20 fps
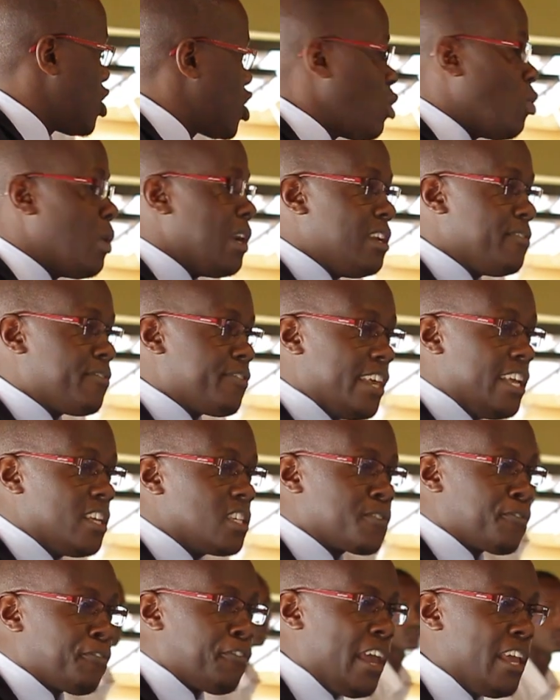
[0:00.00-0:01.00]
So when
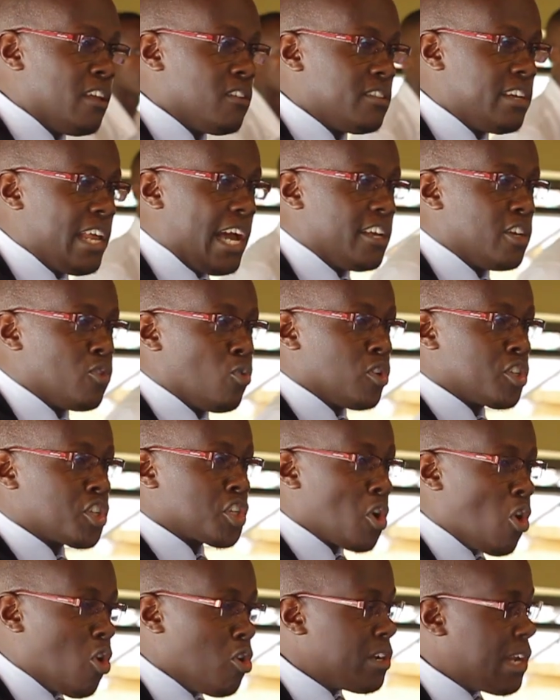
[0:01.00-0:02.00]
things failed and he
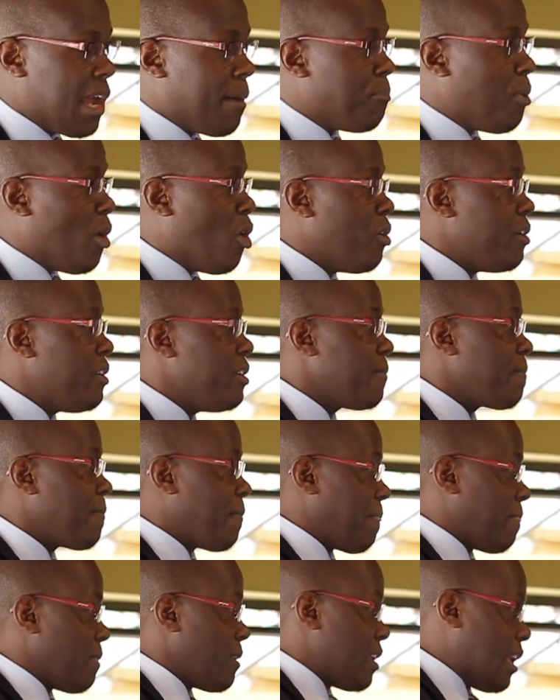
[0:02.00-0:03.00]
was called upon,
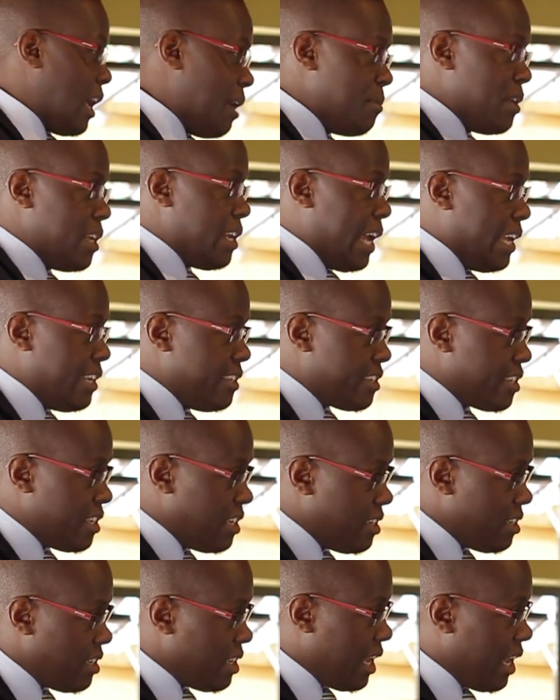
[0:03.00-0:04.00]
came in
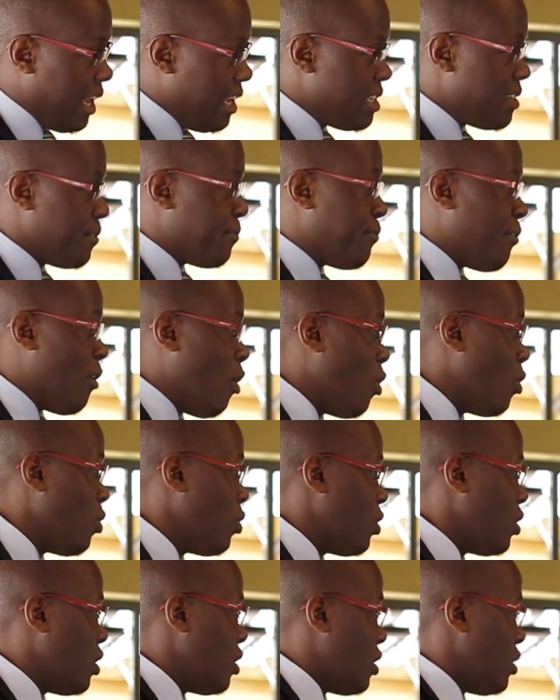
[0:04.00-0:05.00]
1984,